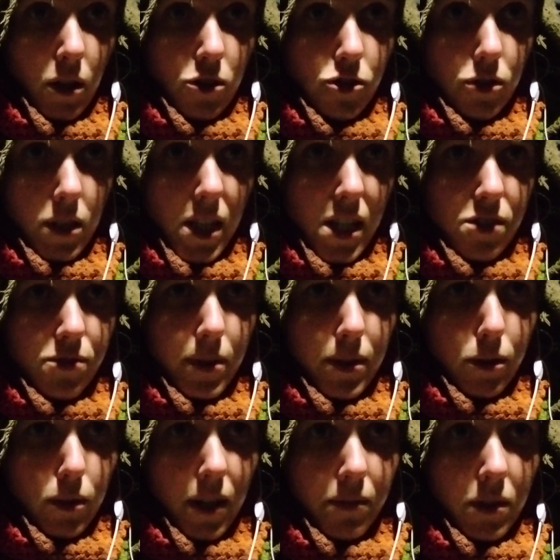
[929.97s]
So I guess what
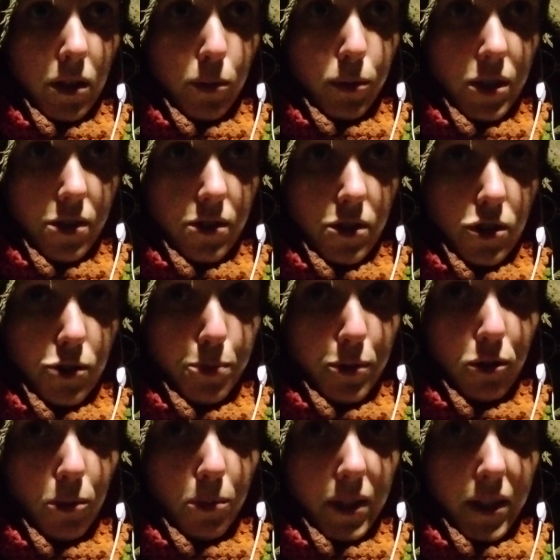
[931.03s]
you have noticed is
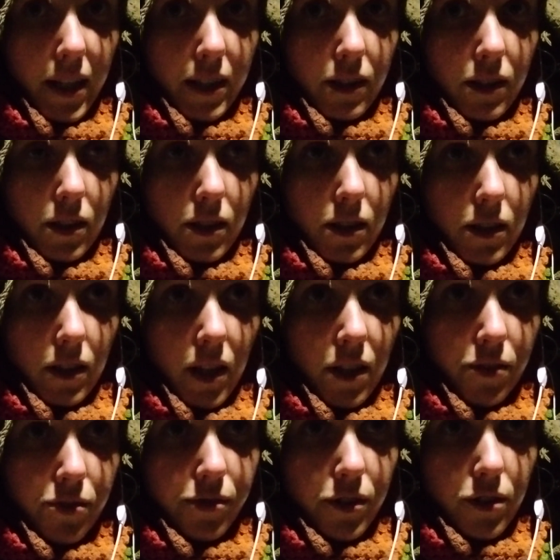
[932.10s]
probably that
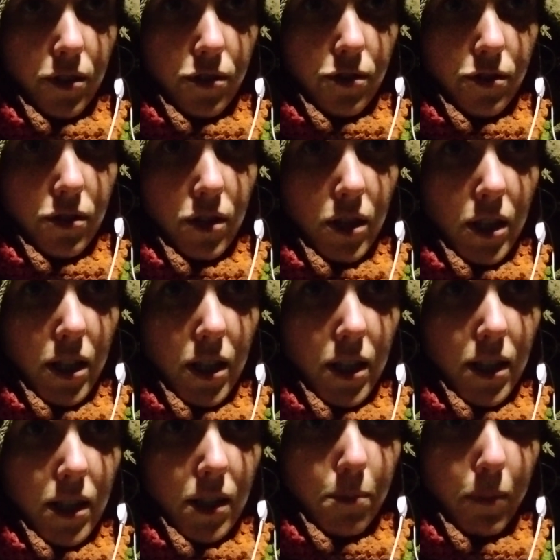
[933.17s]
at first
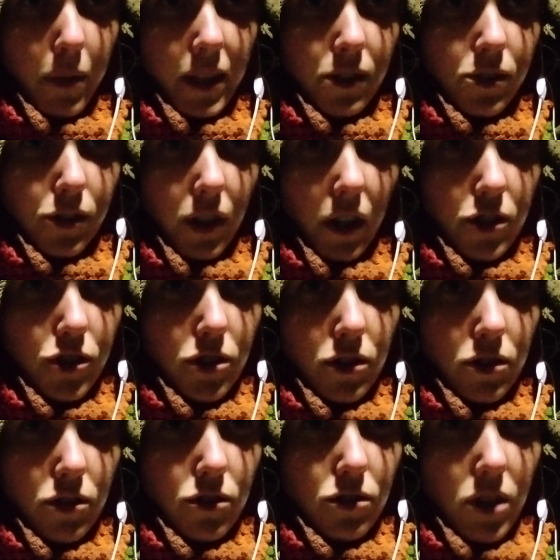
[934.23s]
my
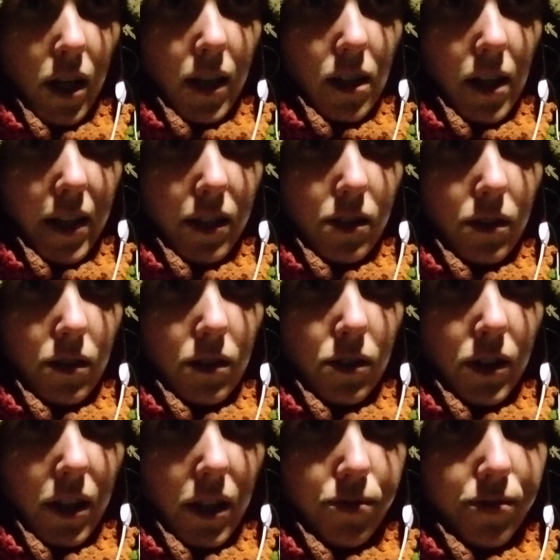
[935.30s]
introductions are like
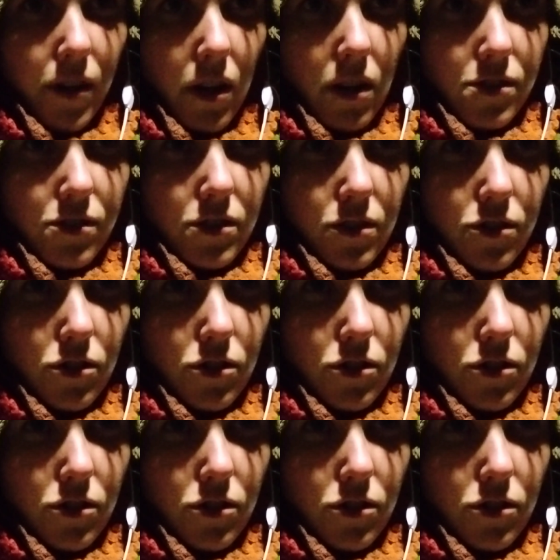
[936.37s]
real fast and